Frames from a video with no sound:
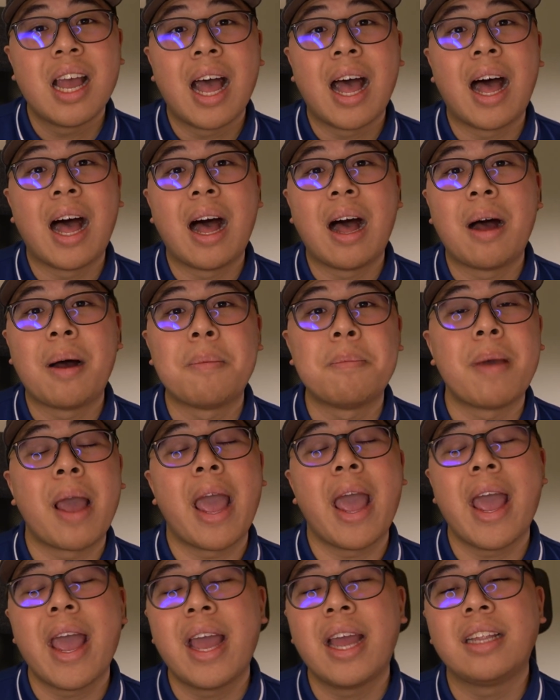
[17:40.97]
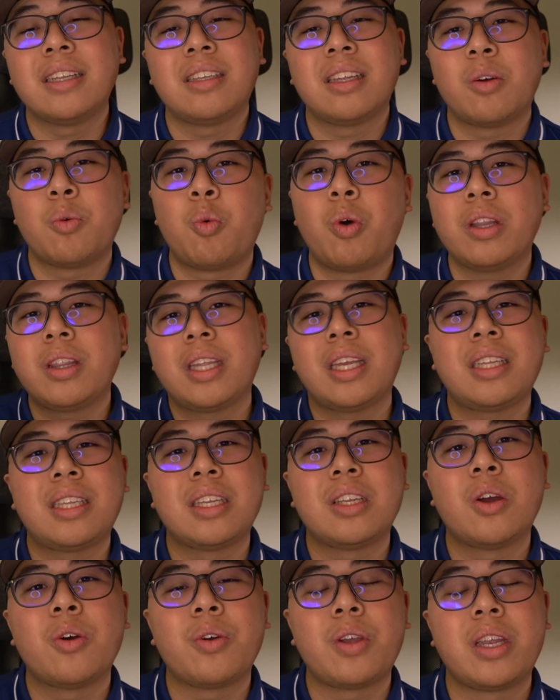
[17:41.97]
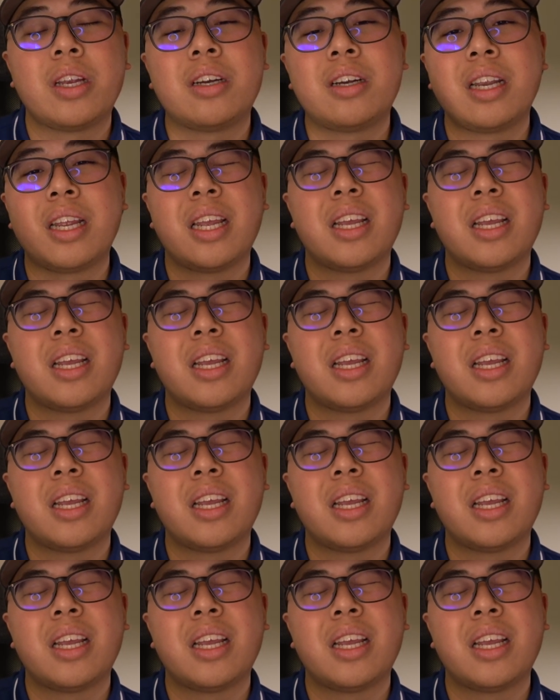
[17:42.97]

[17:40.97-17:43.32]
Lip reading: And one thing to note here